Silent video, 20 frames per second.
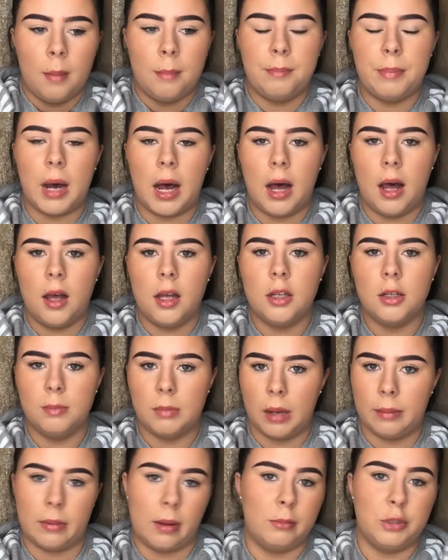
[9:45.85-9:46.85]
but
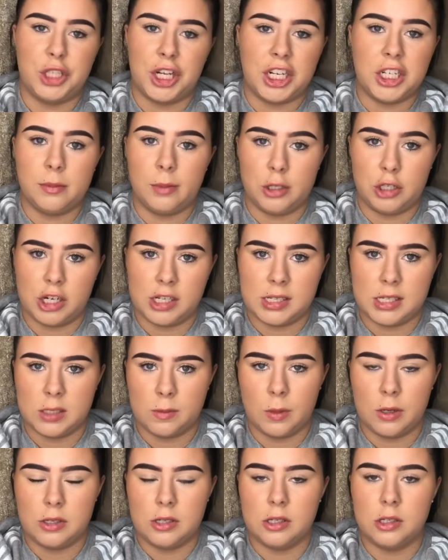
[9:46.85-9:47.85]
my mum changed my dressings
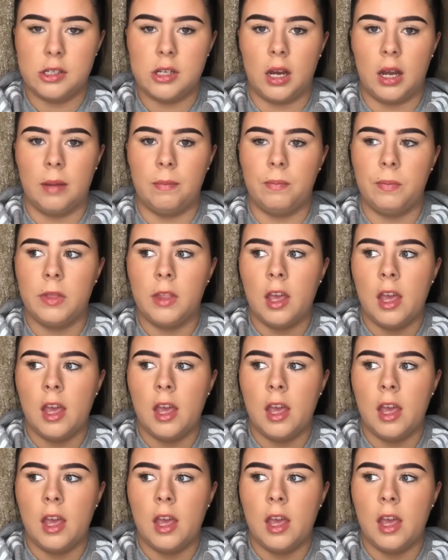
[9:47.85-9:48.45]
most of the time.